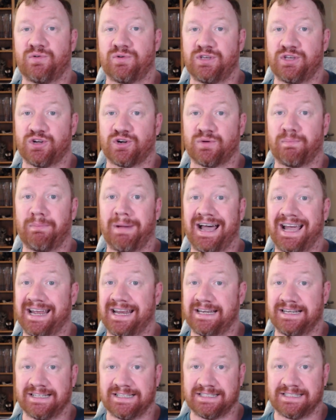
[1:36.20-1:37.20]
your
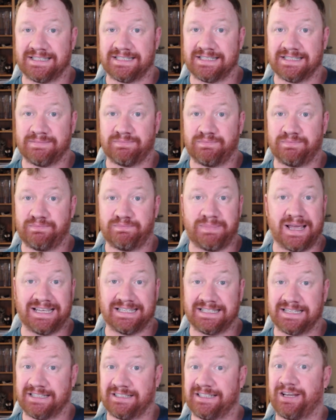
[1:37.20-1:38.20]
mind is
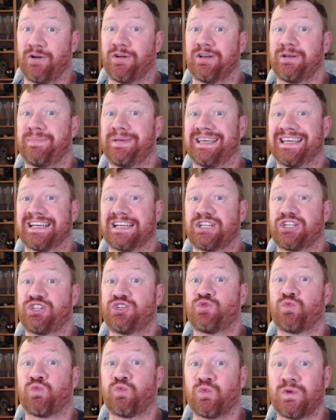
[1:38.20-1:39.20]
basically going to be
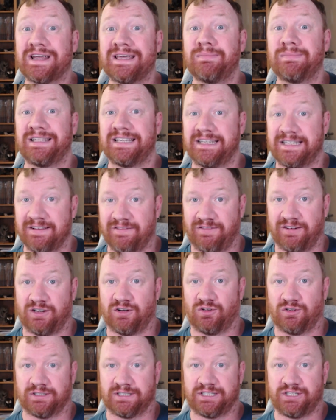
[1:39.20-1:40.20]
extremely
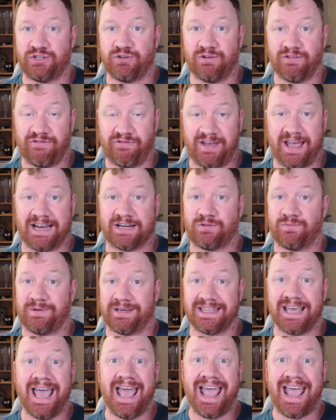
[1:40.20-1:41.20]
difficult to affect
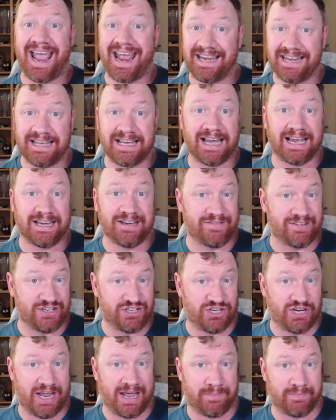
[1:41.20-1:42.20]
with any kind of
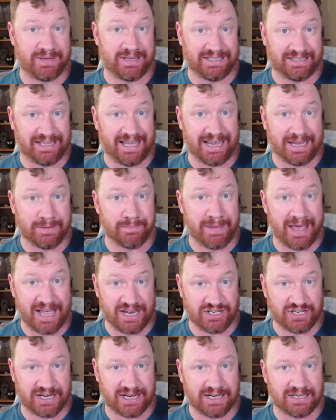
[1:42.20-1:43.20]
enchantment like
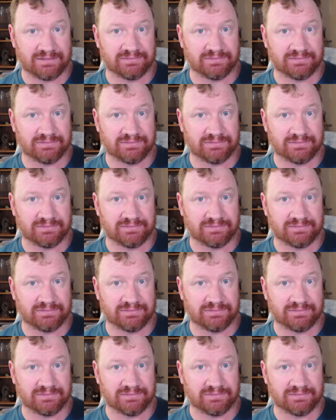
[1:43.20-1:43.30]
magic.